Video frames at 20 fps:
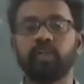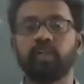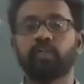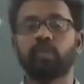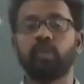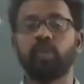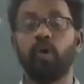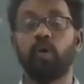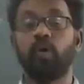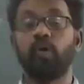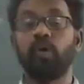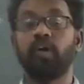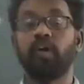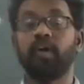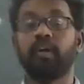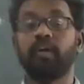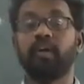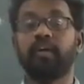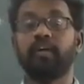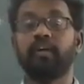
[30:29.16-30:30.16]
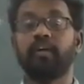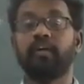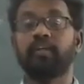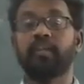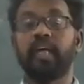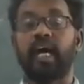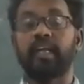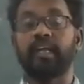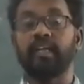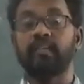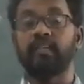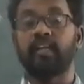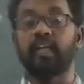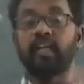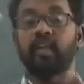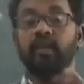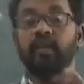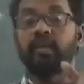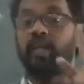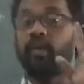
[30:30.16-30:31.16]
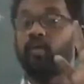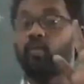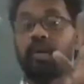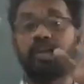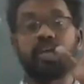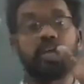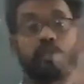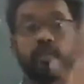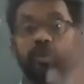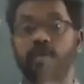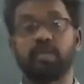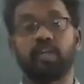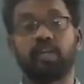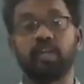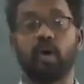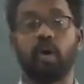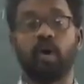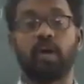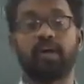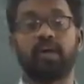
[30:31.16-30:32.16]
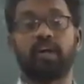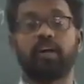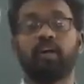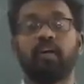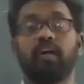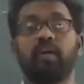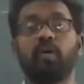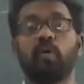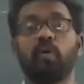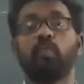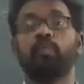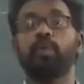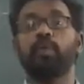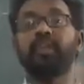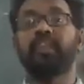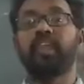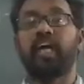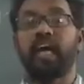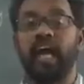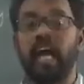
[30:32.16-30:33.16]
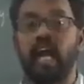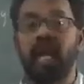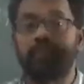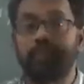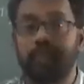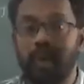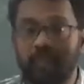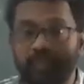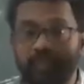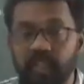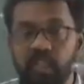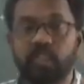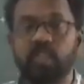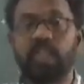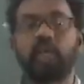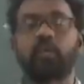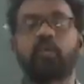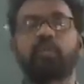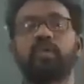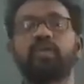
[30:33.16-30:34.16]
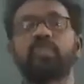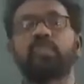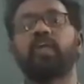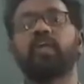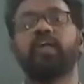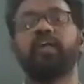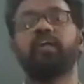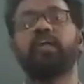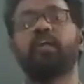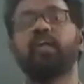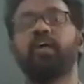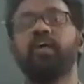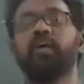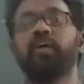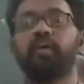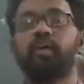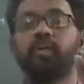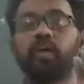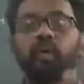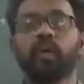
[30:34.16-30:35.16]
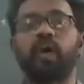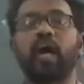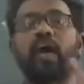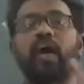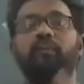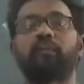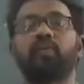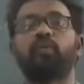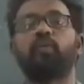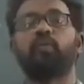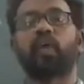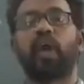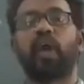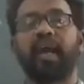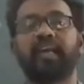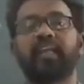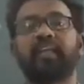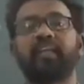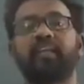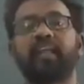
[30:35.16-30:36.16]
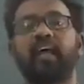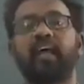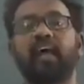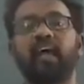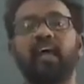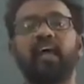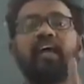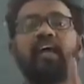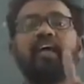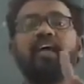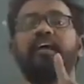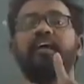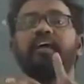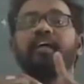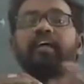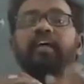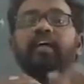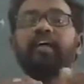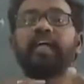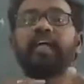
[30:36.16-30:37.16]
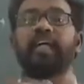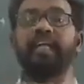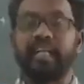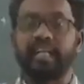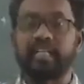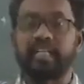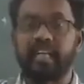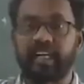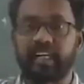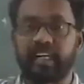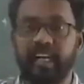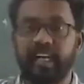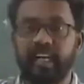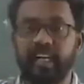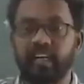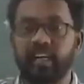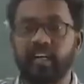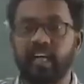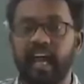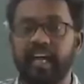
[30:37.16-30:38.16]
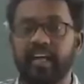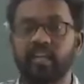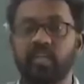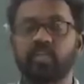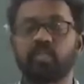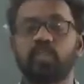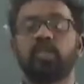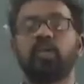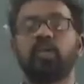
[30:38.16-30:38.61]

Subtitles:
so that is another here one equation you got. With the help of this equation, you have to write the intersecting lines,